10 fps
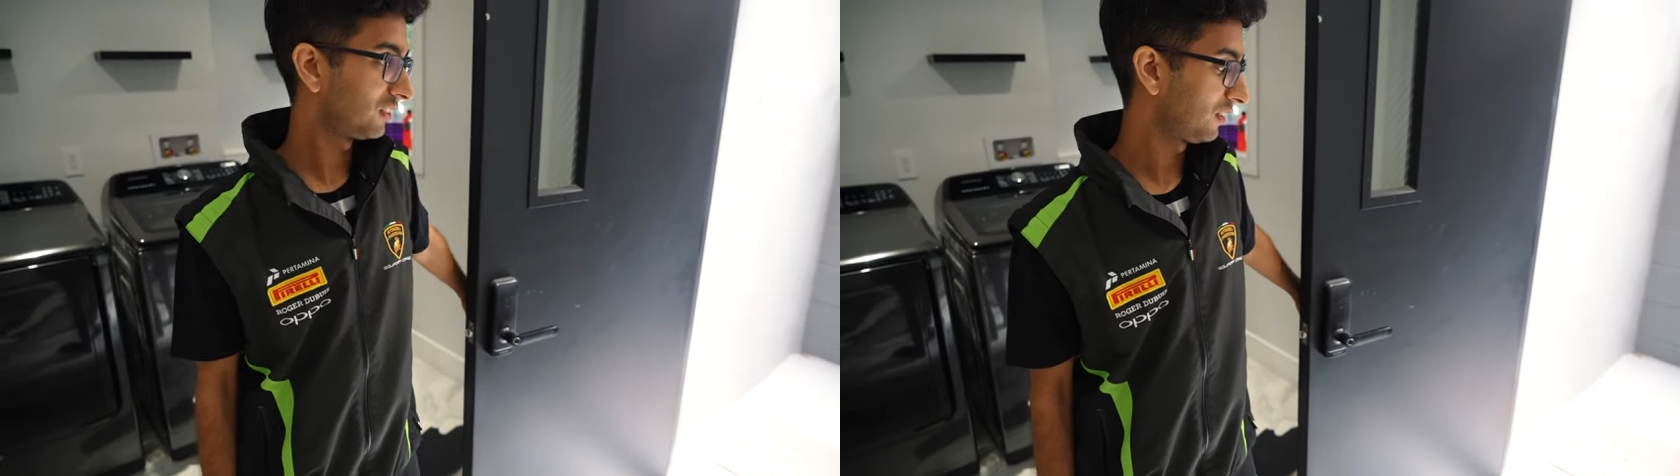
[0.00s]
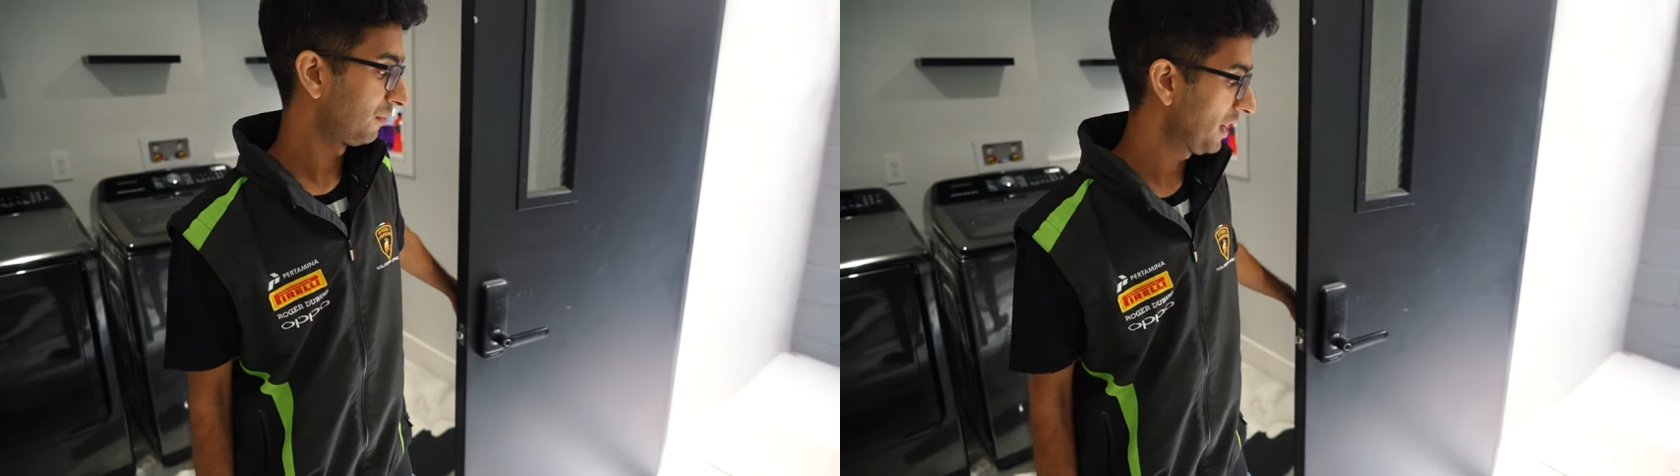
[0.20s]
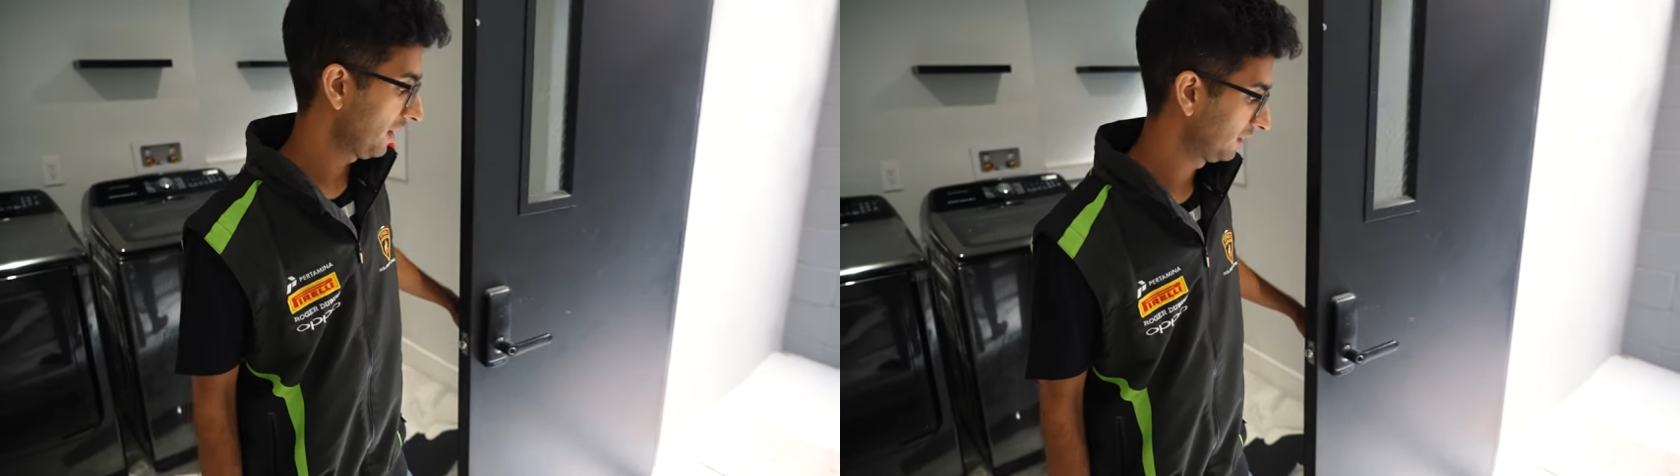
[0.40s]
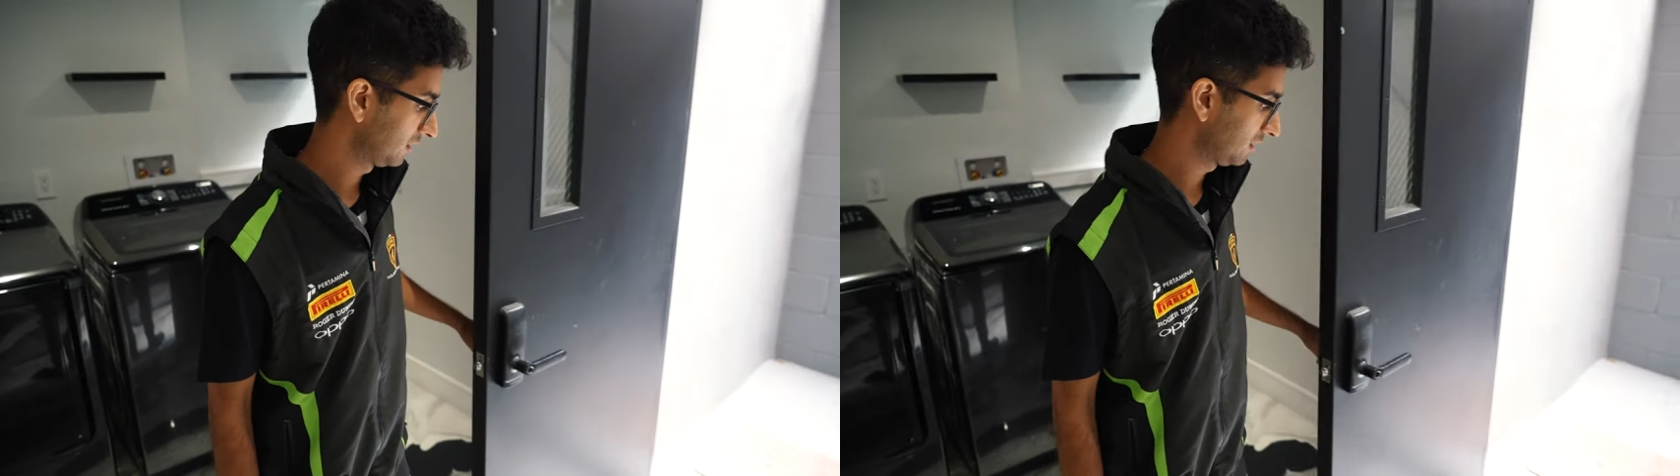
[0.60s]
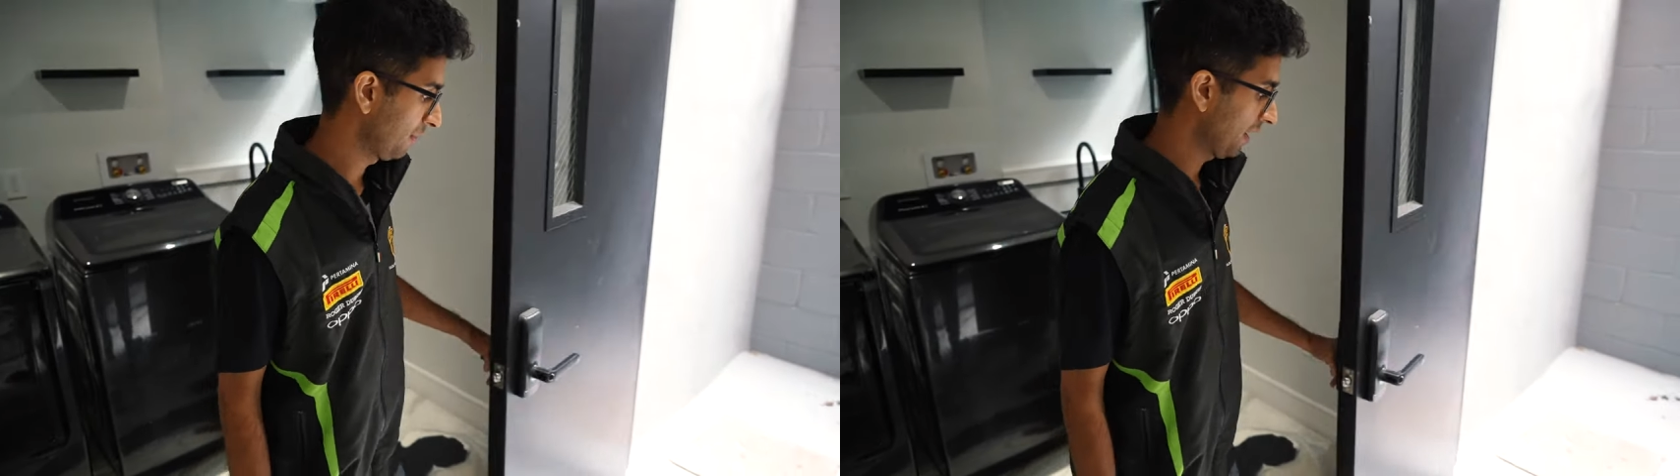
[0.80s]
to come down
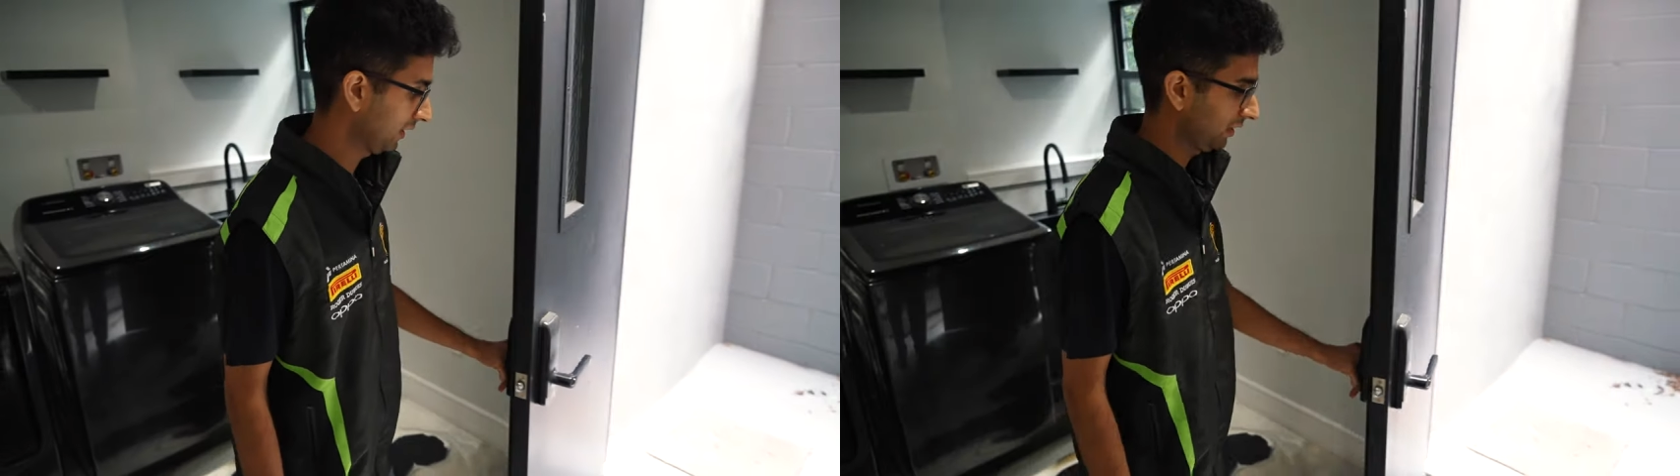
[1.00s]
here to the man